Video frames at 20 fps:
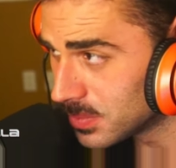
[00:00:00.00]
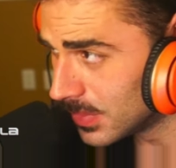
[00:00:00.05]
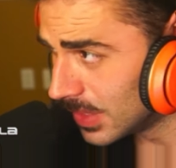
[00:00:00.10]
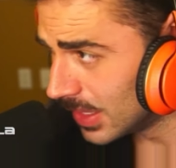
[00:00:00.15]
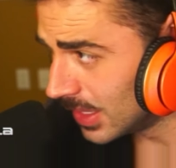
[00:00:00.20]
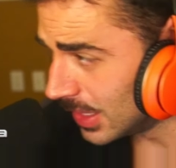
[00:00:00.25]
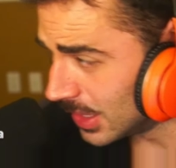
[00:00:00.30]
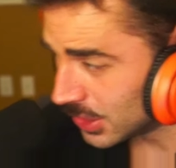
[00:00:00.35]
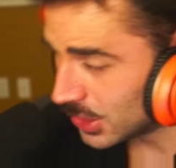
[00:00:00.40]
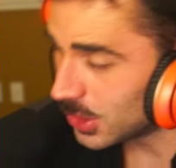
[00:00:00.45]

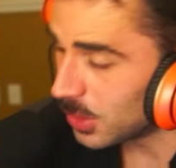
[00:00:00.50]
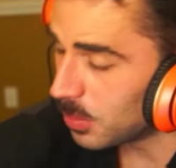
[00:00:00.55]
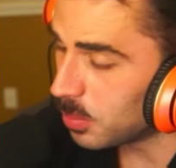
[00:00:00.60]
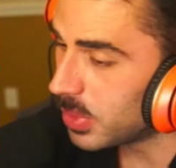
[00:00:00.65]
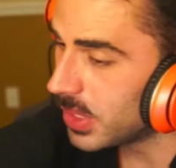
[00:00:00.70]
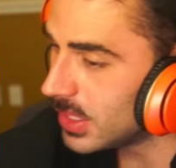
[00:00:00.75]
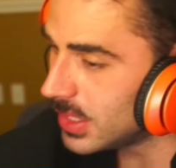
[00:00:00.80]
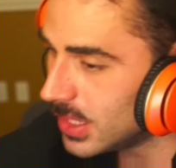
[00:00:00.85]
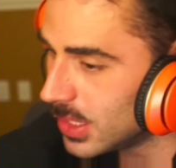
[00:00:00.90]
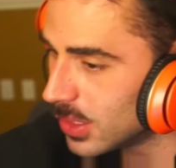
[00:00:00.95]
this is a
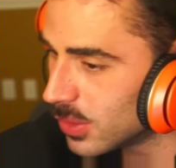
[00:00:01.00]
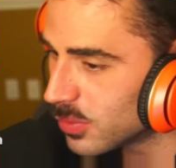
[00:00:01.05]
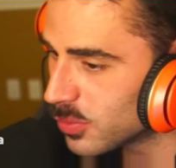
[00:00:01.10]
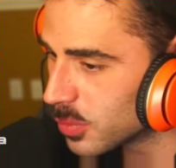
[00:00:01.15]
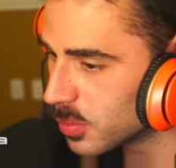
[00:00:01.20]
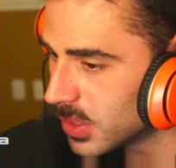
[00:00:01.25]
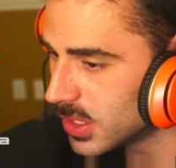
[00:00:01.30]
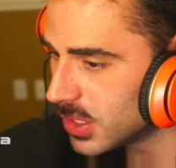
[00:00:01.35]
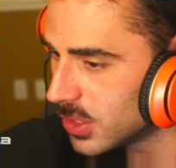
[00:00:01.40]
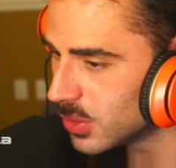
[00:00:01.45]
big deal for
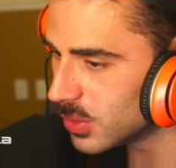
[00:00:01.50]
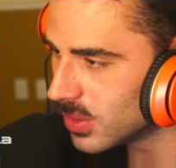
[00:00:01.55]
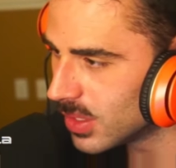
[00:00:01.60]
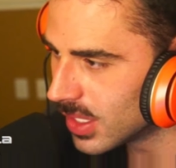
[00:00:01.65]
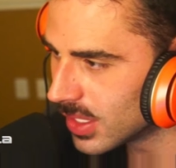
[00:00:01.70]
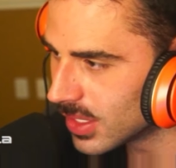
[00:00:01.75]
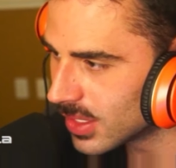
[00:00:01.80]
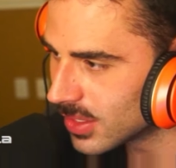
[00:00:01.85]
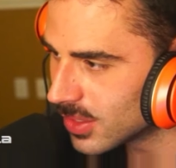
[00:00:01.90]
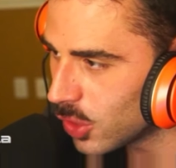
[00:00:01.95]
me, dude.
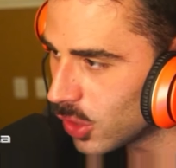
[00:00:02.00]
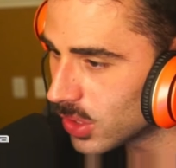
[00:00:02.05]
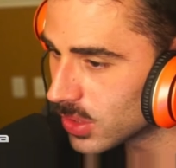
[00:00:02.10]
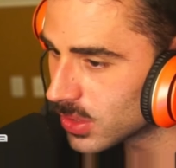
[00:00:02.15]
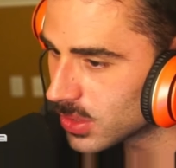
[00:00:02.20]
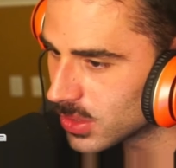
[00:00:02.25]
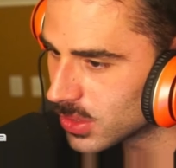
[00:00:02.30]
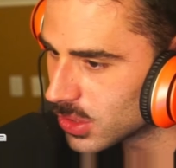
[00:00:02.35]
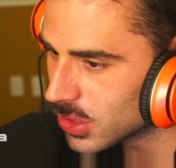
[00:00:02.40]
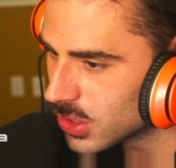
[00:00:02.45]
Like
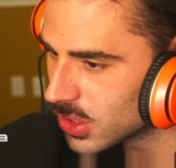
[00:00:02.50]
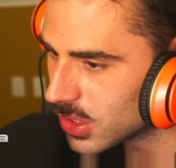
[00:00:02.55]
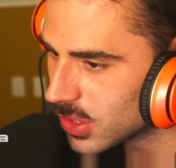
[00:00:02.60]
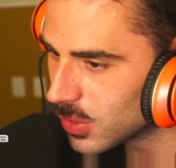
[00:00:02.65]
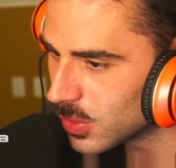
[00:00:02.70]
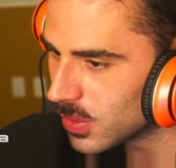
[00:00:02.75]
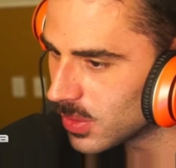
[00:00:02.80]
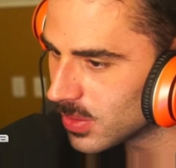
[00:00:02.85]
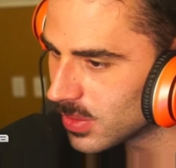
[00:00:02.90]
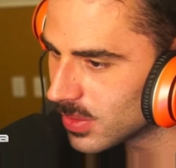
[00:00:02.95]
Austin's a
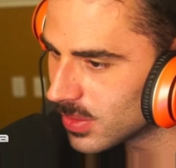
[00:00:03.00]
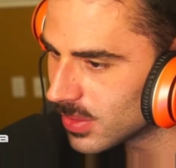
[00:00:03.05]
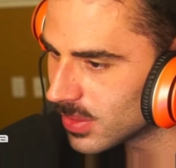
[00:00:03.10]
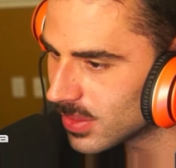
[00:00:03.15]
shithole.